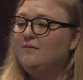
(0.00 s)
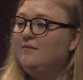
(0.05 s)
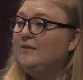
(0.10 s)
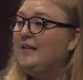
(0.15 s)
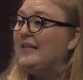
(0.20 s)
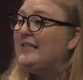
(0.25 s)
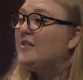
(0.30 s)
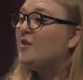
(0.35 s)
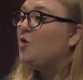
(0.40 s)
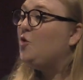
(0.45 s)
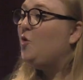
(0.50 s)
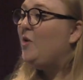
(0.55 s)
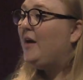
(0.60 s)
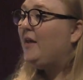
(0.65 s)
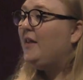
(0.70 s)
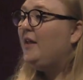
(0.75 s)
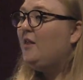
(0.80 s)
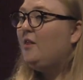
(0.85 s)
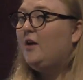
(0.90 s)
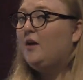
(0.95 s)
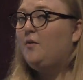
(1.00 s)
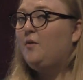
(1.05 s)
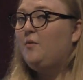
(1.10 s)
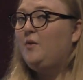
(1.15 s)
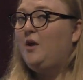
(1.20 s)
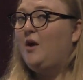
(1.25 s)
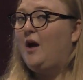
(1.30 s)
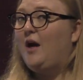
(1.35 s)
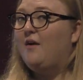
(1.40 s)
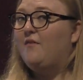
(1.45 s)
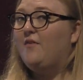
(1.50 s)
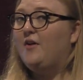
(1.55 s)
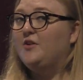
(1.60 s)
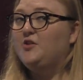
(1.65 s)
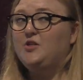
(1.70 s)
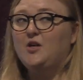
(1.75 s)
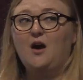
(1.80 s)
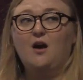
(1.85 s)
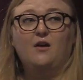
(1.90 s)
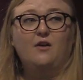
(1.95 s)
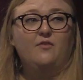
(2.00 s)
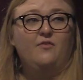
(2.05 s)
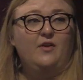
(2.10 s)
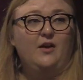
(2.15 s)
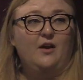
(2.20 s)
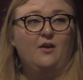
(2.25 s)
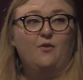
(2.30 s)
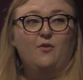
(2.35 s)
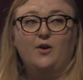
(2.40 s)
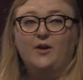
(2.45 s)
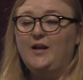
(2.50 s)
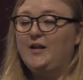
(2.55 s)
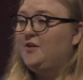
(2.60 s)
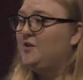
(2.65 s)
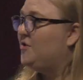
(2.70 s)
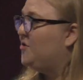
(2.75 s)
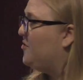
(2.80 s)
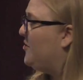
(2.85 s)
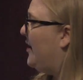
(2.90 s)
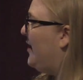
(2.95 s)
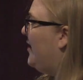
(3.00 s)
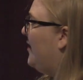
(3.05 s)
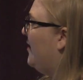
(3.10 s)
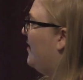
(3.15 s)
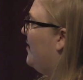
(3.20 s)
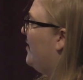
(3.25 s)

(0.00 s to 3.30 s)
Let's quickly look when you have a geography or an industry.